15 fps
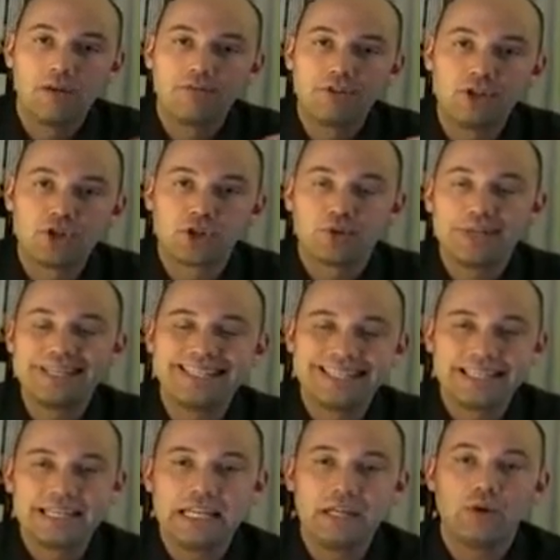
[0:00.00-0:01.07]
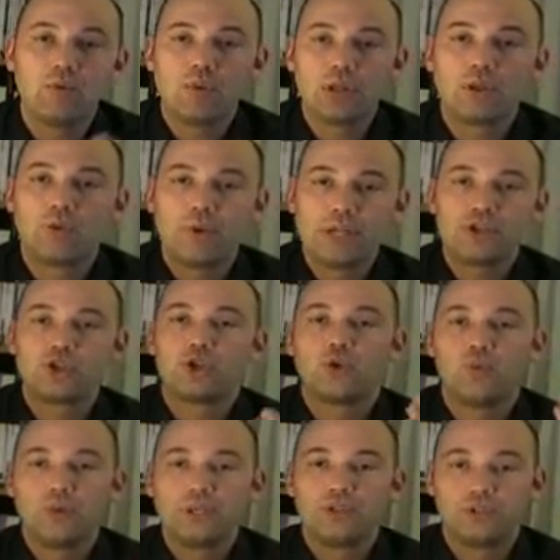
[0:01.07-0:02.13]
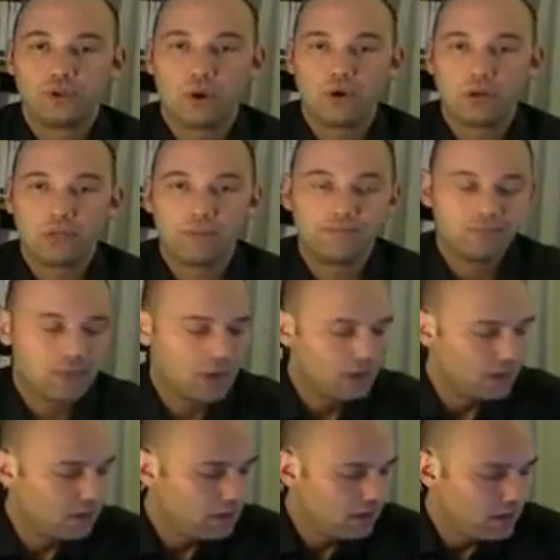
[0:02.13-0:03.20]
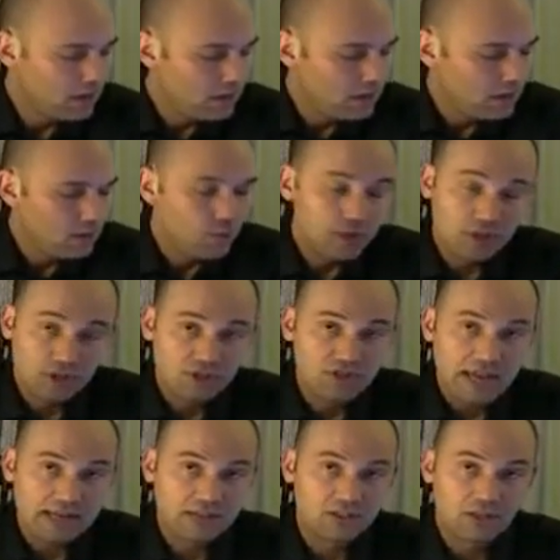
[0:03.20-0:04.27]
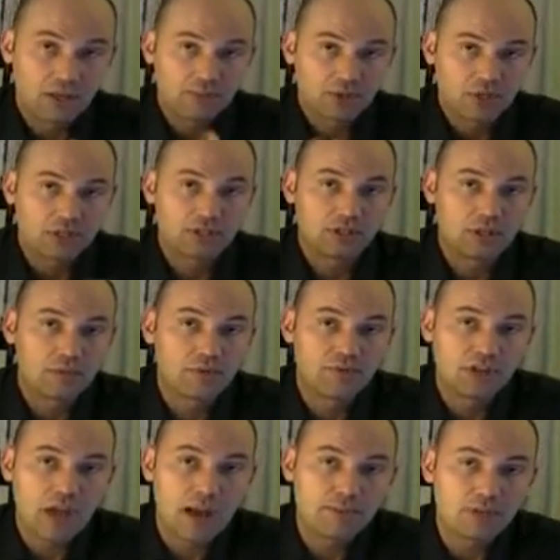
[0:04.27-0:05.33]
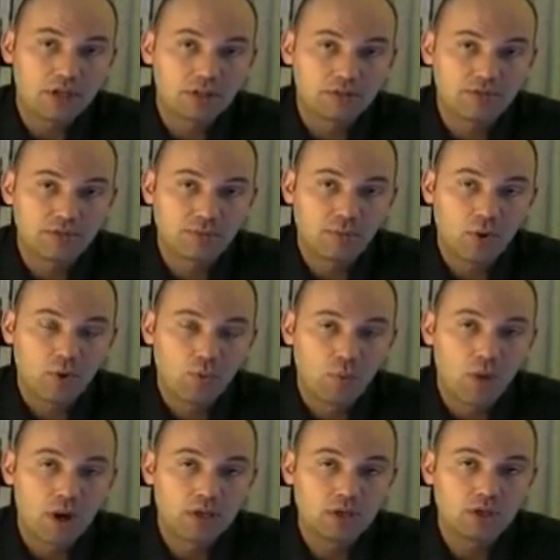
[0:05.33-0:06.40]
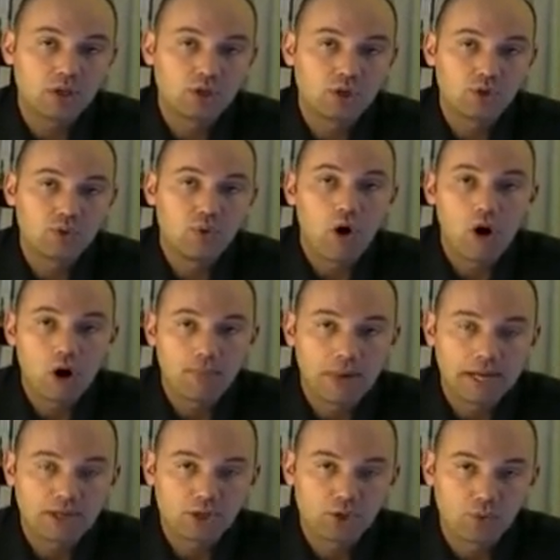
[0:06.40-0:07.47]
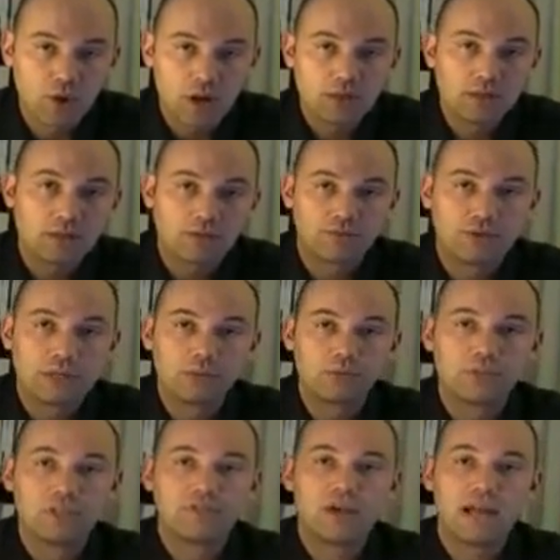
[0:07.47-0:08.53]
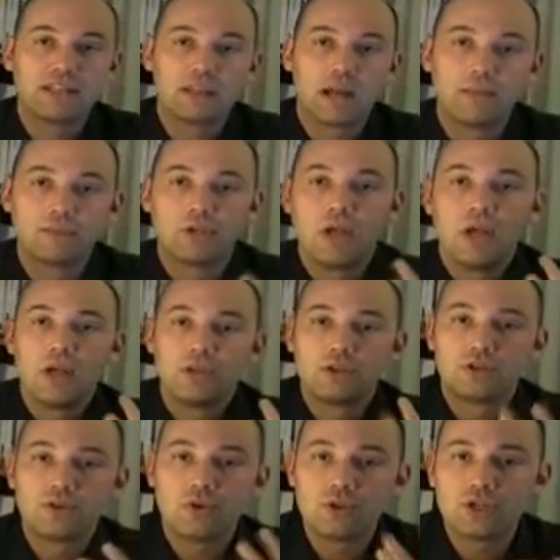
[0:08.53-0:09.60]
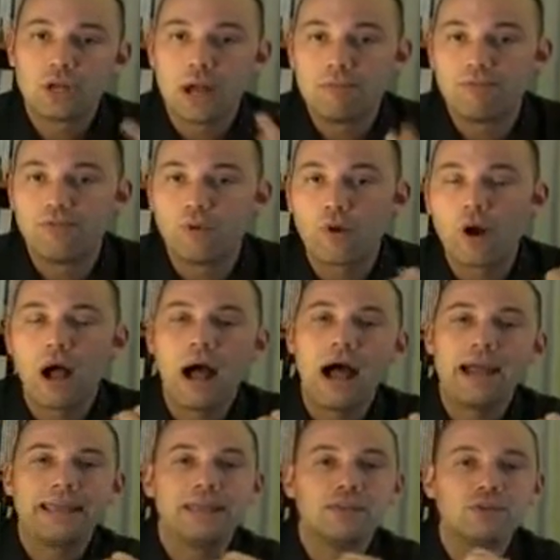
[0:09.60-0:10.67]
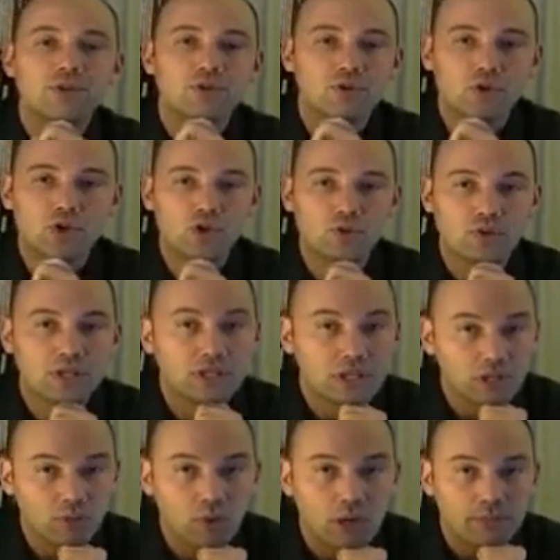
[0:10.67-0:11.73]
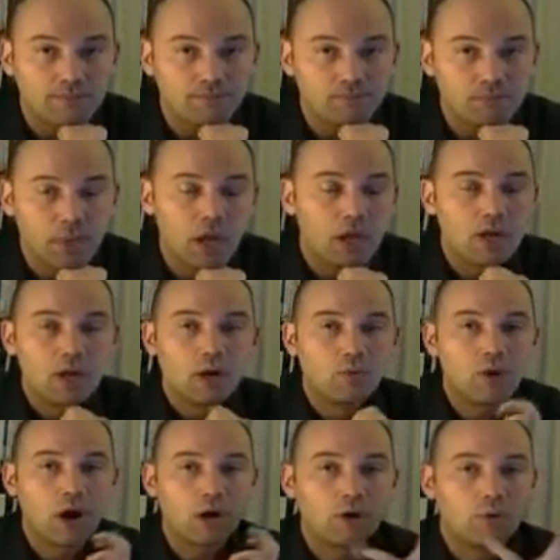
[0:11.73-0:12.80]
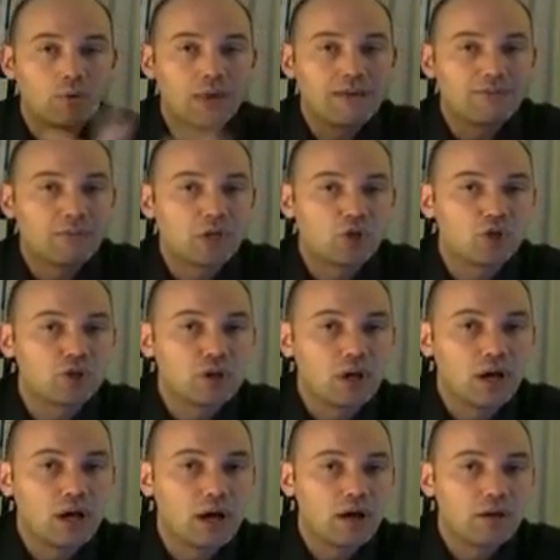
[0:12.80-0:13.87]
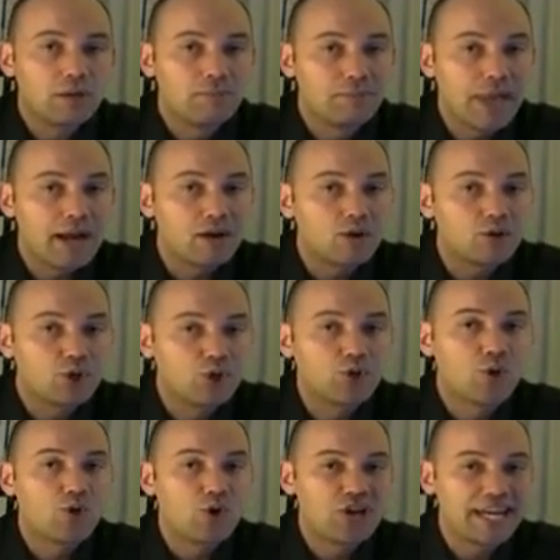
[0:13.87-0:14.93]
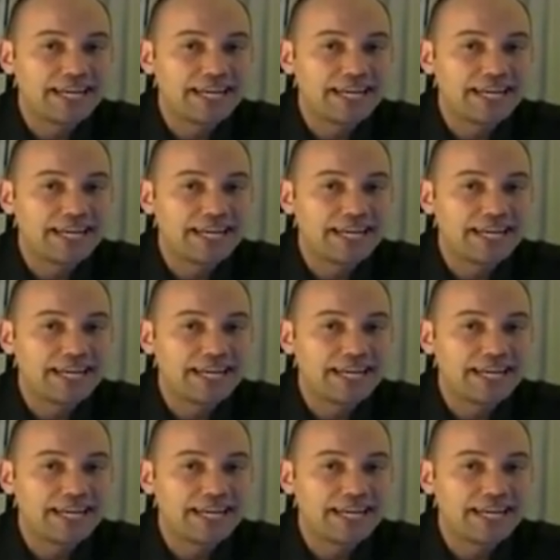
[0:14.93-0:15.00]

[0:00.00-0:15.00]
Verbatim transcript: of the tree T with which we started. What's the second sum? So that's the sum over the objects from 1 to r minus 1, the frequency of i times the search time for i in the search tree t1. Well, we have a much uh, better, shorter